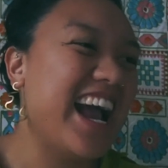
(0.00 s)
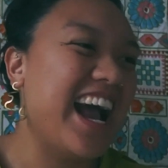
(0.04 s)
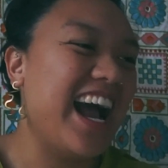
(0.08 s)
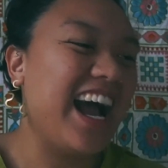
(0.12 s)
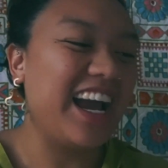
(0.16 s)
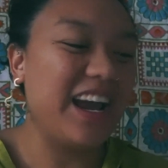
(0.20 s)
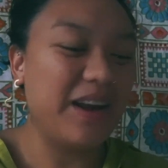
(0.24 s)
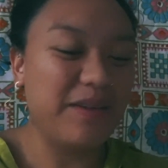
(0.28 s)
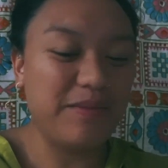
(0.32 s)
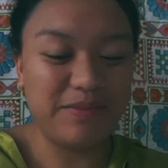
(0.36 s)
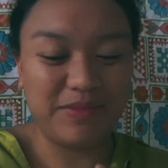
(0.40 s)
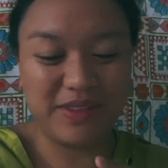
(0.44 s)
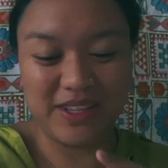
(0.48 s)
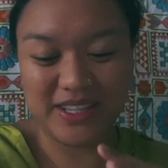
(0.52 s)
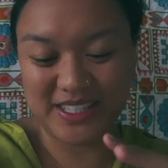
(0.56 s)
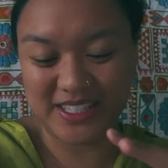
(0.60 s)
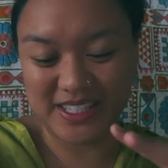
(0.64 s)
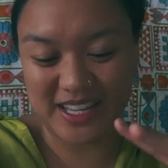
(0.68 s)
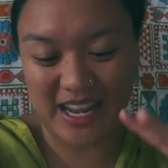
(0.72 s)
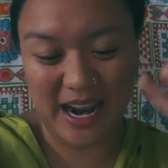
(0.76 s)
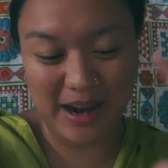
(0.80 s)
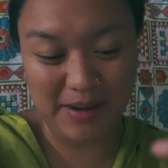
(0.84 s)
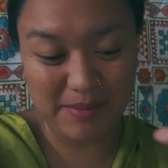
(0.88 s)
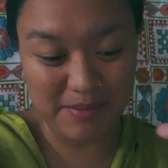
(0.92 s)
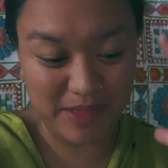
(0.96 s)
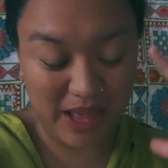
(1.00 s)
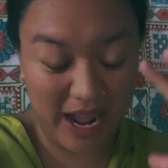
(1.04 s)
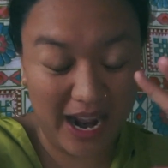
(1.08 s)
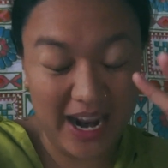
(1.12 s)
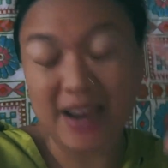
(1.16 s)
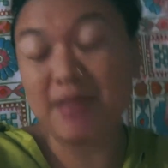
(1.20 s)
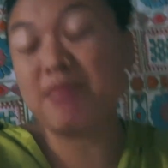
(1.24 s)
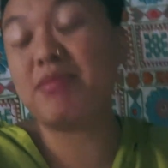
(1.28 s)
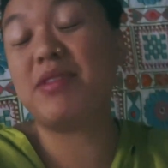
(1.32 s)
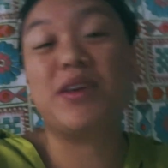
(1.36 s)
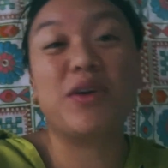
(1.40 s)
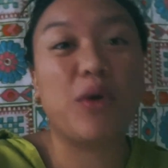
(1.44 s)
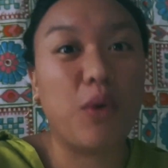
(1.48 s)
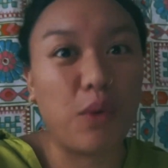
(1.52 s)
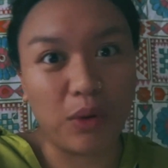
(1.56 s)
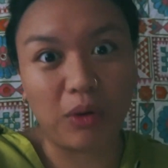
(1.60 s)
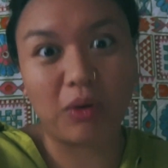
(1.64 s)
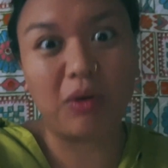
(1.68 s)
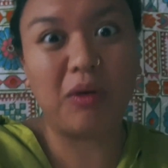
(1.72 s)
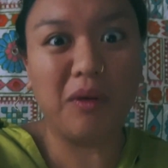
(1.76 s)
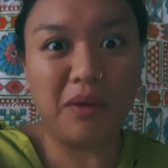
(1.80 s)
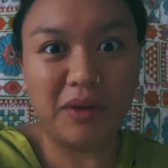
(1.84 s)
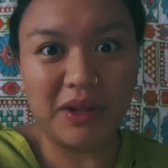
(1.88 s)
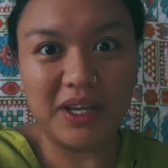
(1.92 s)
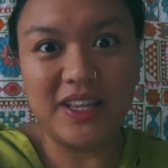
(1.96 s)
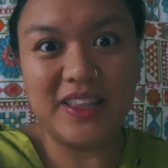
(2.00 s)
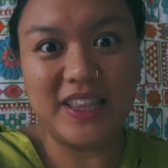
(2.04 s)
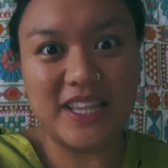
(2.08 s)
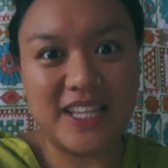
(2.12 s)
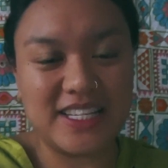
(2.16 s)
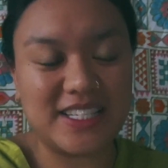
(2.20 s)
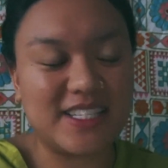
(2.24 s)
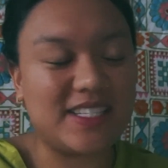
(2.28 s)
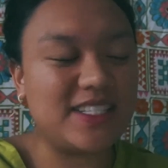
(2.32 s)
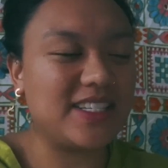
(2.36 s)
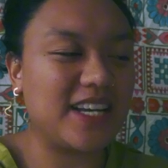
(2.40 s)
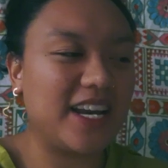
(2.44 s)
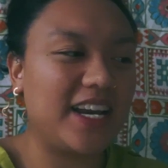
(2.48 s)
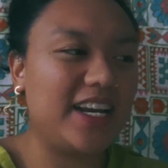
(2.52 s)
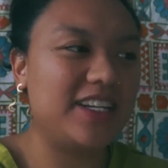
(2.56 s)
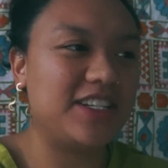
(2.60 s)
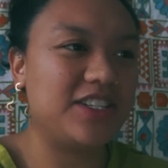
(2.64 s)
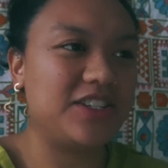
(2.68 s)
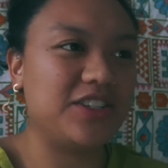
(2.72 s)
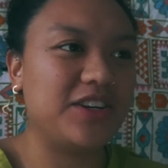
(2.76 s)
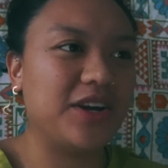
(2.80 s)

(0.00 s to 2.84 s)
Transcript: I'm the oracle in this state,